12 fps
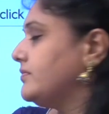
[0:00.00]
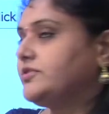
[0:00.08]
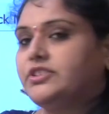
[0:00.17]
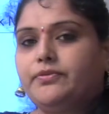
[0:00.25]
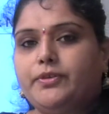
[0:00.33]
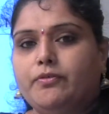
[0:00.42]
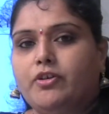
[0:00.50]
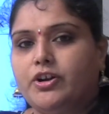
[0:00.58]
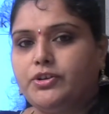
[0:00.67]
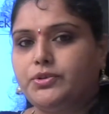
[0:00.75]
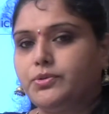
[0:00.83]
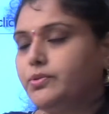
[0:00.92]
So if you
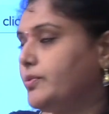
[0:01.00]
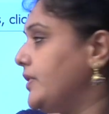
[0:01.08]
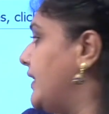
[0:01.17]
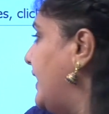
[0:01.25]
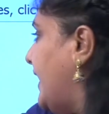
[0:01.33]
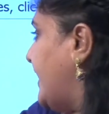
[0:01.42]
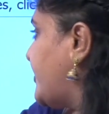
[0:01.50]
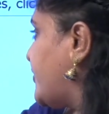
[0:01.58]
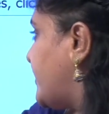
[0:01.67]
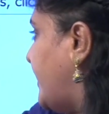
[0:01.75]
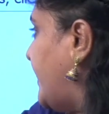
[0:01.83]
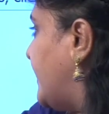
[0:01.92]
want to
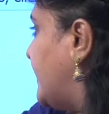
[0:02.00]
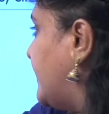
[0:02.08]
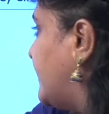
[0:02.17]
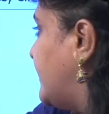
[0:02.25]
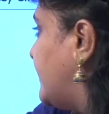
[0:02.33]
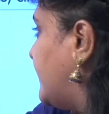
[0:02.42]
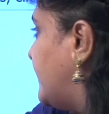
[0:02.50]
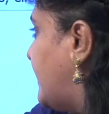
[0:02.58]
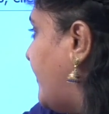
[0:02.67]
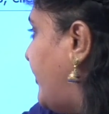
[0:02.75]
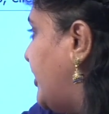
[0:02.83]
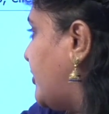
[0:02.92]
extend
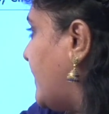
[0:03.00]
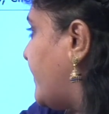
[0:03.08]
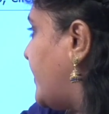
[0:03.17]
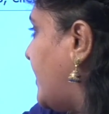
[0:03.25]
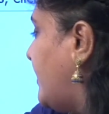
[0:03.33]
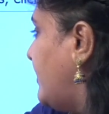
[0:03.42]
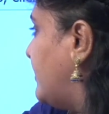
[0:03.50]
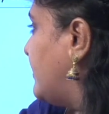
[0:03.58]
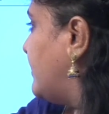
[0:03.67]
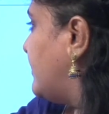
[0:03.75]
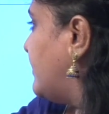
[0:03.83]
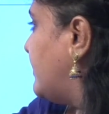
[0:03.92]
the width of the
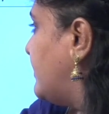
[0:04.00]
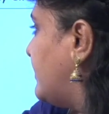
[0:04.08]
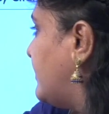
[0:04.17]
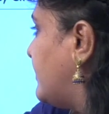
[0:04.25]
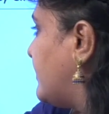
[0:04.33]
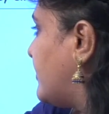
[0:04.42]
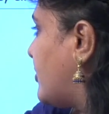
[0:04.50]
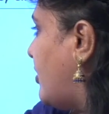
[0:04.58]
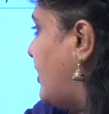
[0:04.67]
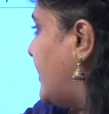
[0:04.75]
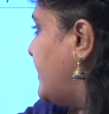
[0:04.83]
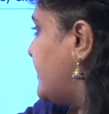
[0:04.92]

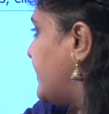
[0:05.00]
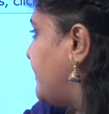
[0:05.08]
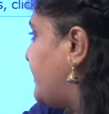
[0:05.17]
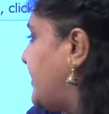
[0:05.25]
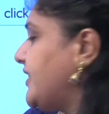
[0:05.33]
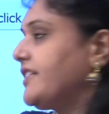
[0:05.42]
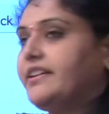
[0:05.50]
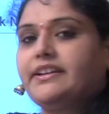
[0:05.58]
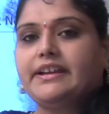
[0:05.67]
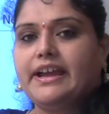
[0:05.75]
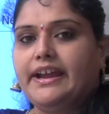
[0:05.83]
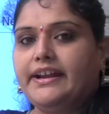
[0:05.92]
column, simply
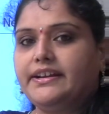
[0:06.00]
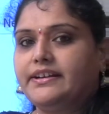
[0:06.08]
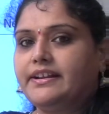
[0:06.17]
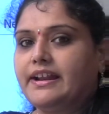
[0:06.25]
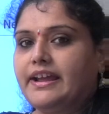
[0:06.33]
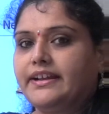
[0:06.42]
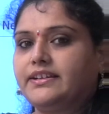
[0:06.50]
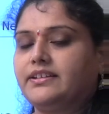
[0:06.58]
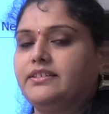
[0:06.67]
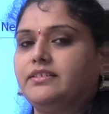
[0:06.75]
click and drag